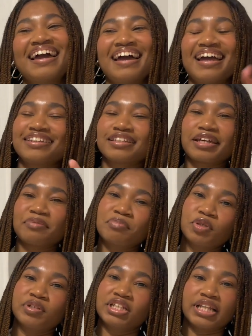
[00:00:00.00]
and like
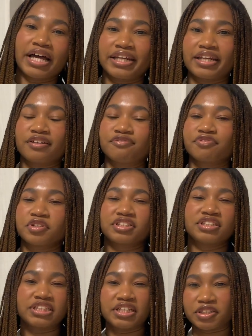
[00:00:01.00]
moody lighting for
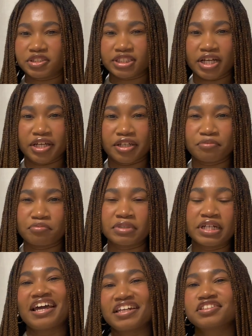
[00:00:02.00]
the dinner time,
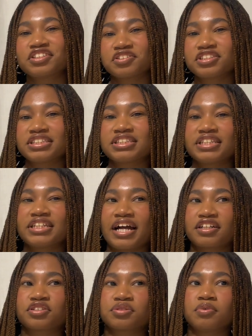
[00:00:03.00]
and it turns into the
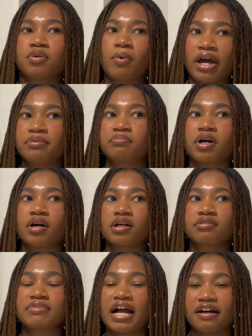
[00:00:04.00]
actual wine
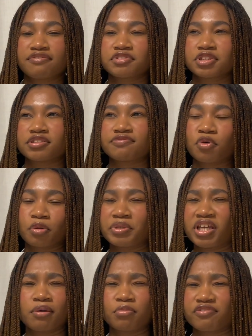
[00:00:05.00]
bar after 4
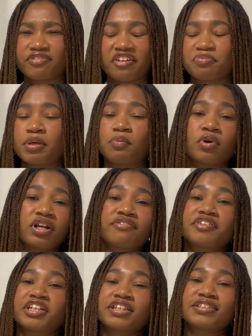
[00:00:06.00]
p.m. or 5 p.m.,
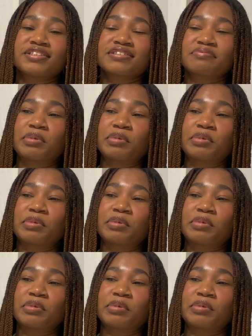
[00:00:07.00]
whatever it is.